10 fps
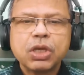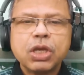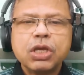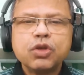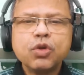
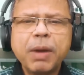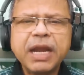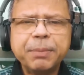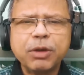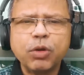You
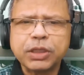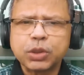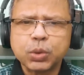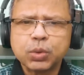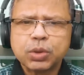might be going
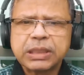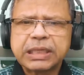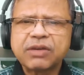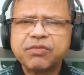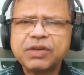through the
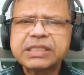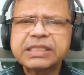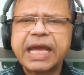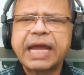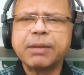
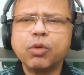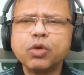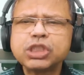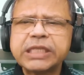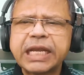toughest and
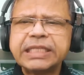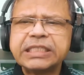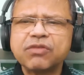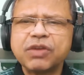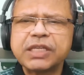most
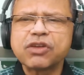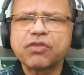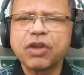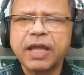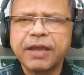challenging phase of
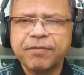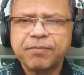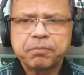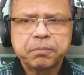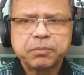your life.
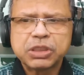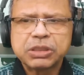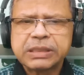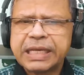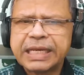
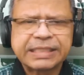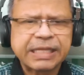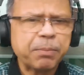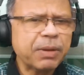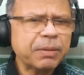
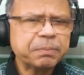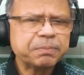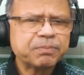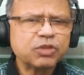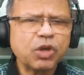Example,
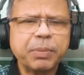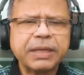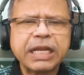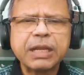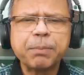you have been
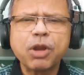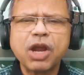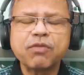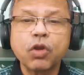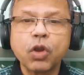
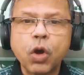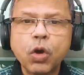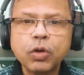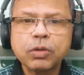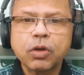unemployed for
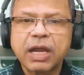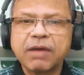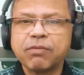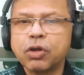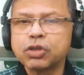long or
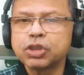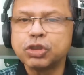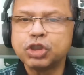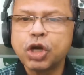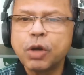have lost your
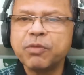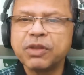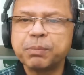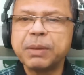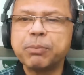job
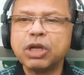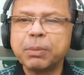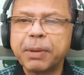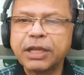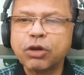with people
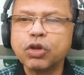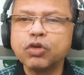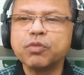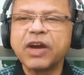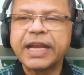depending on
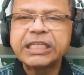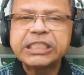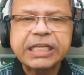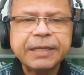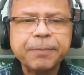you
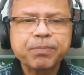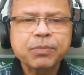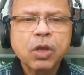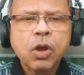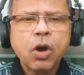financially
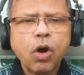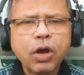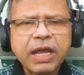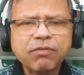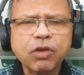or
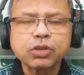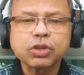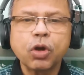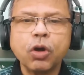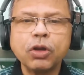have
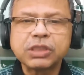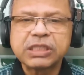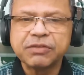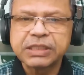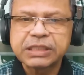lost all your
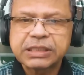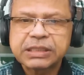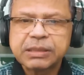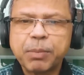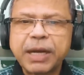
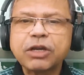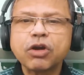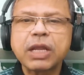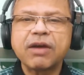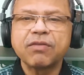savings, might
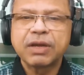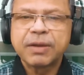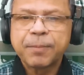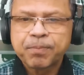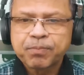not have
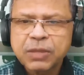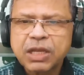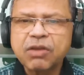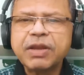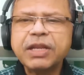
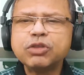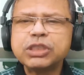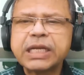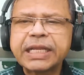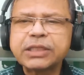revenue
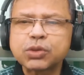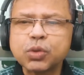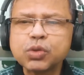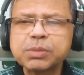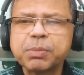generating
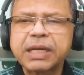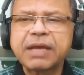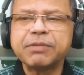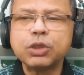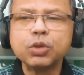source but
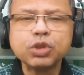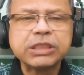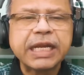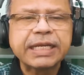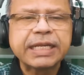have huge
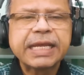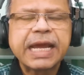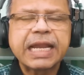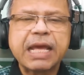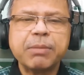debt
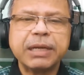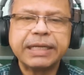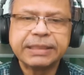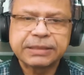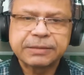and
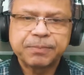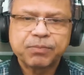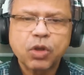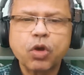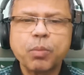liabilities,
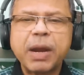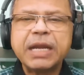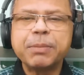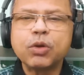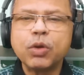or
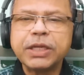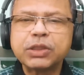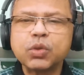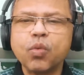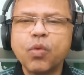might be going
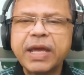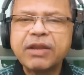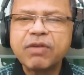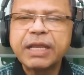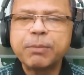through
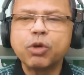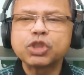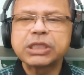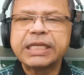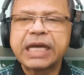very
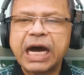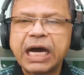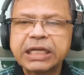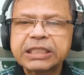emotionally harsh